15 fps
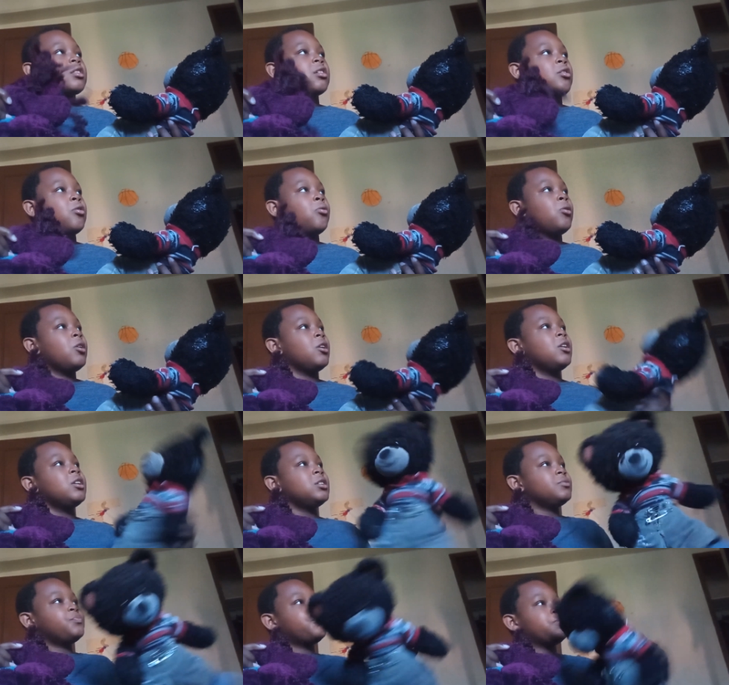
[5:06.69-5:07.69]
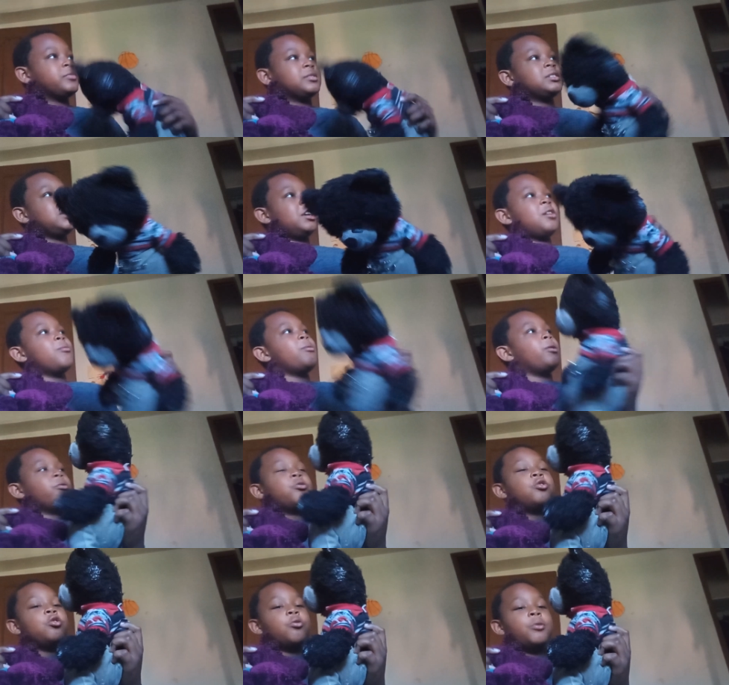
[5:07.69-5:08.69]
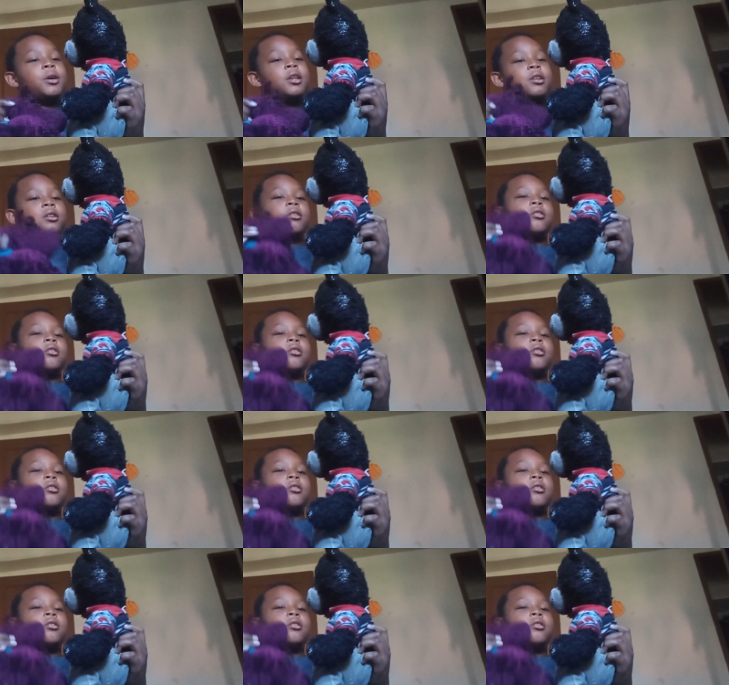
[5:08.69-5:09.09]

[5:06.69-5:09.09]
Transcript: you. He won't do it.